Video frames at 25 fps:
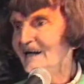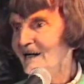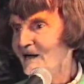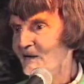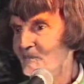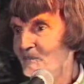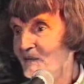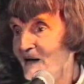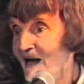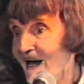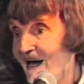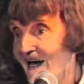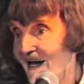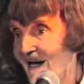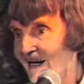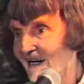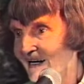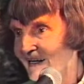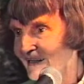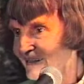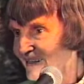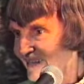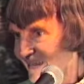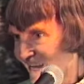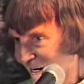come back.
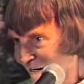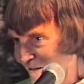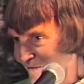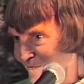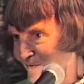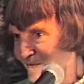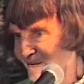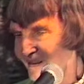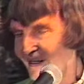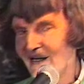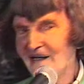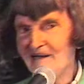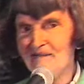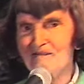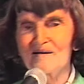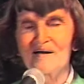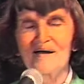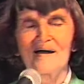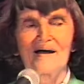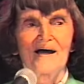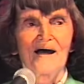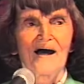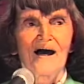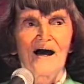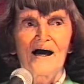And Karyn, I,
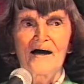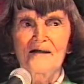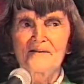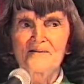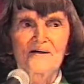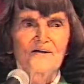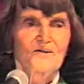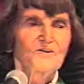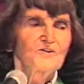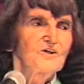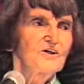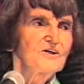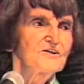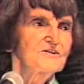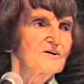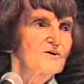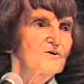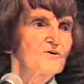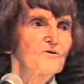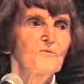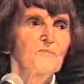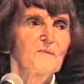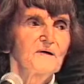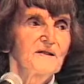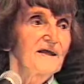I think she's a
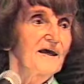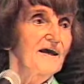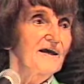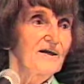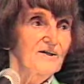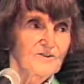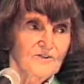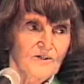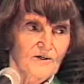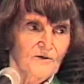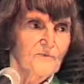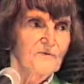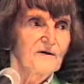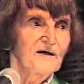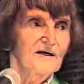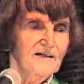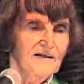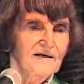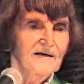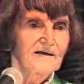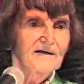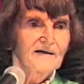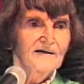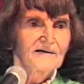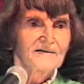human angel,
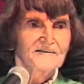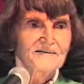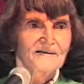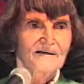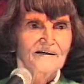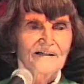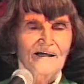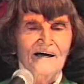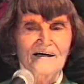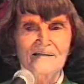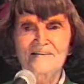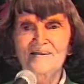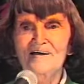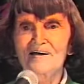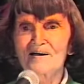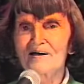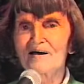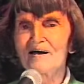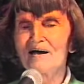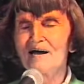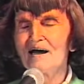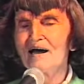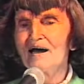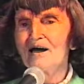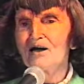really is. And I think
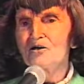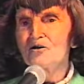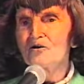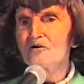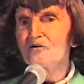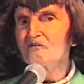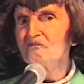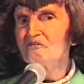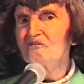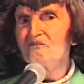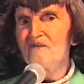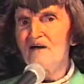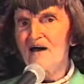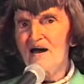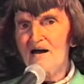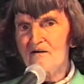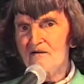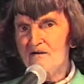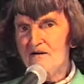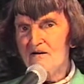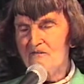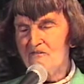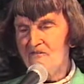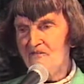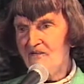you're
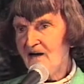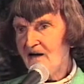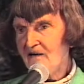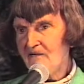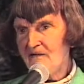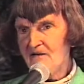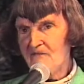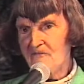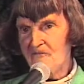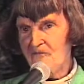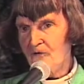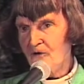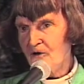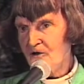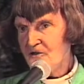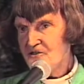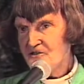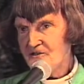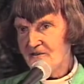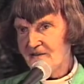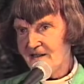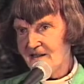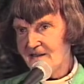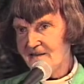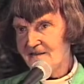very, very
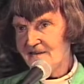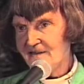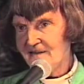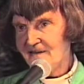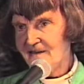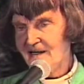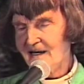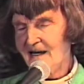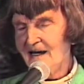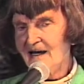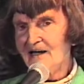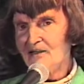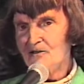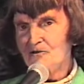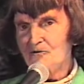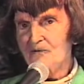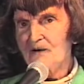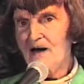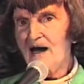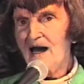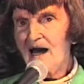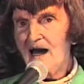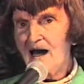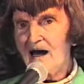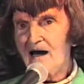fortunate to
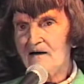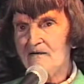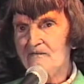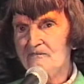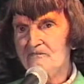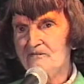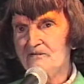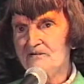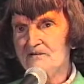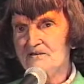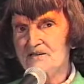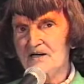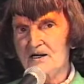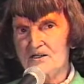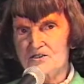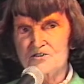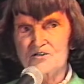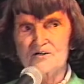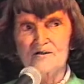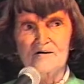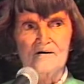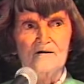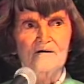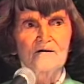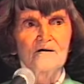have such
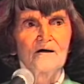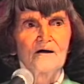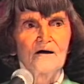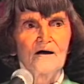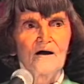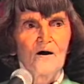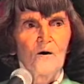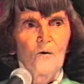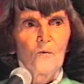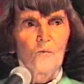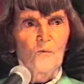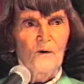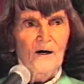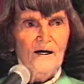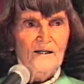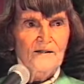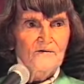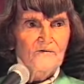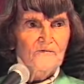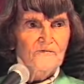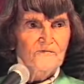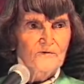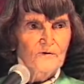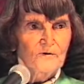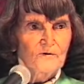a
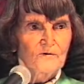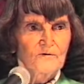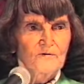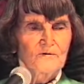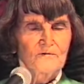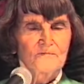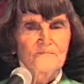wonderful,